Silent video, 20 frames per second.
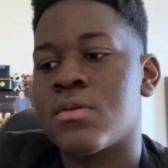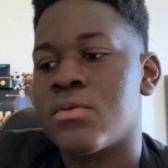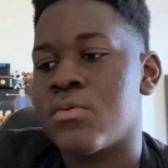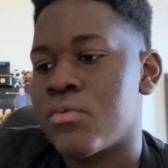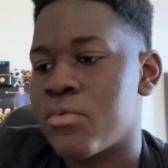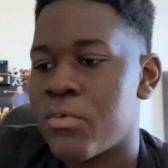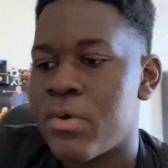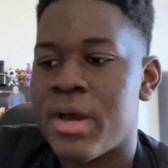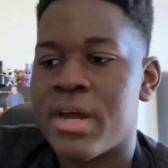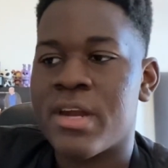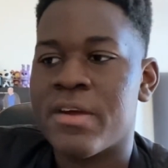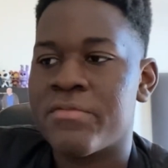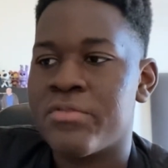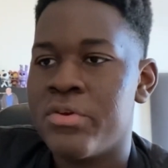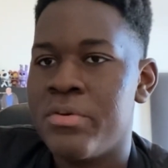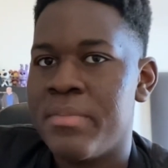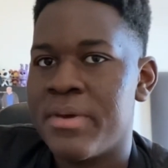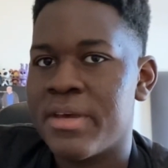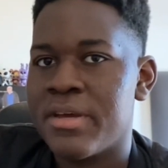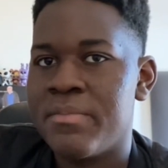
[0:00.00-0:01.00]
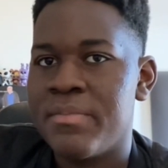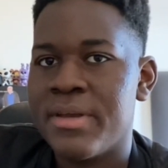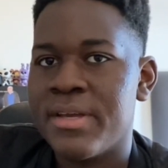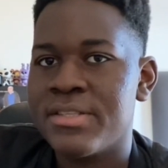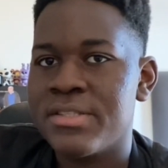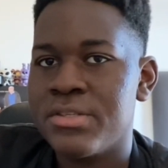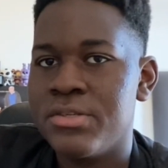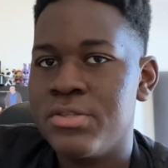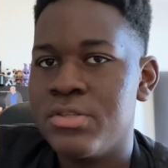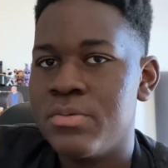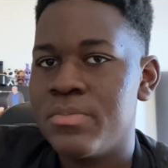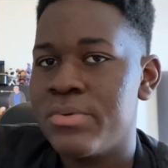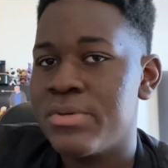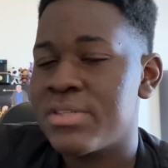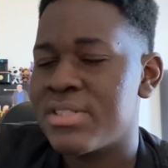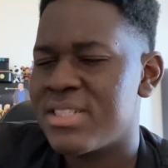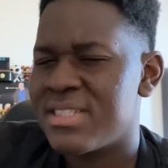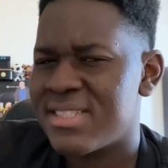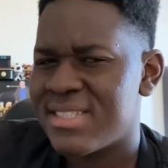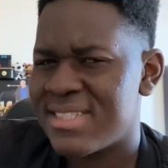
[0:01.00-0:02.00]
right after you make it big as a
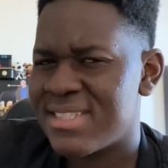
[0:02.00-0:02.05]
YouTuber?